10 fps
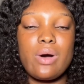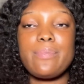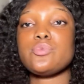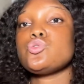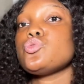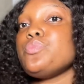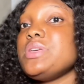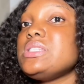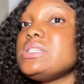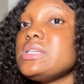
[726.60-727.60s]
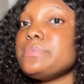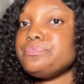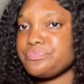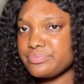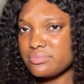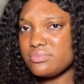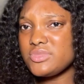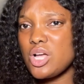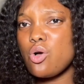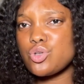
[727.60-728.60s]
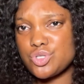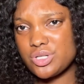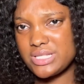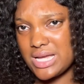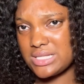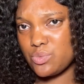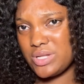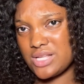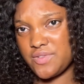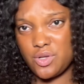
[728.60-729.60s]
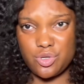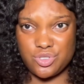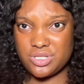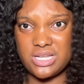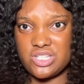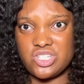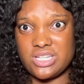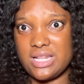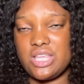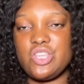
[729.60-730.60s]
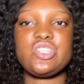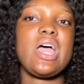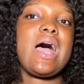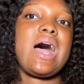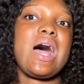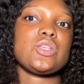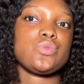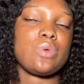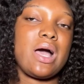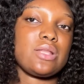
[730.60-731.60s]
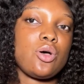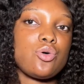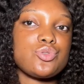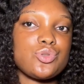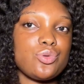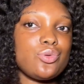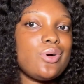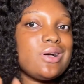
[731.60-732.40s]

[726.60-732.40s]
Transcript: happen to be the custodians, winners of the custodians challenge, and also